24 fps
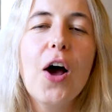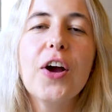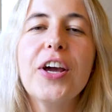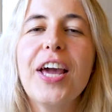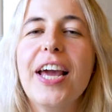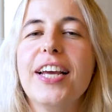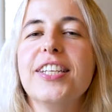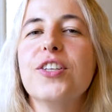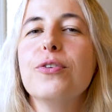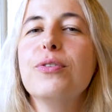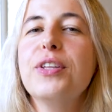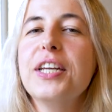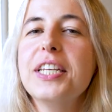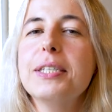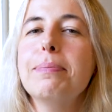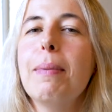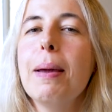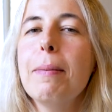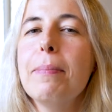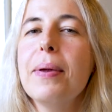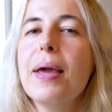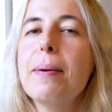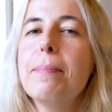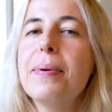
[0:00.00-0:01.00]
Okay, so this
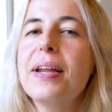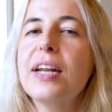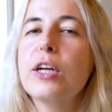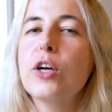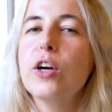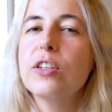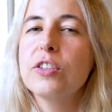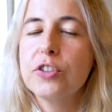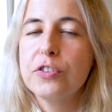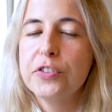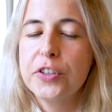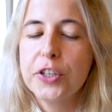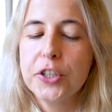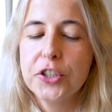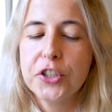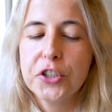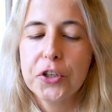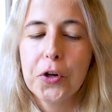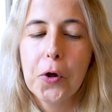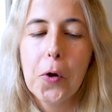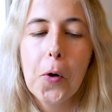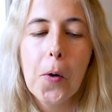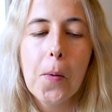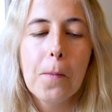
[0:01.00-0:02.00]
might be a bit
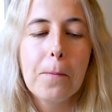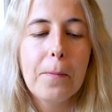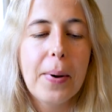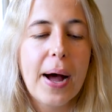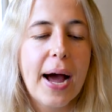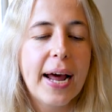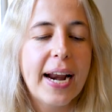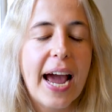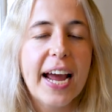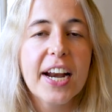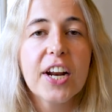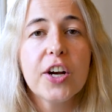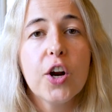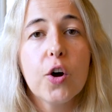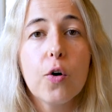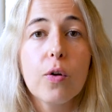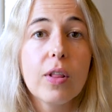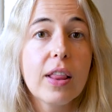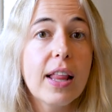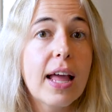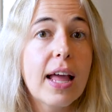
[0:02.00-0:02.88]
controversial, but I don't know,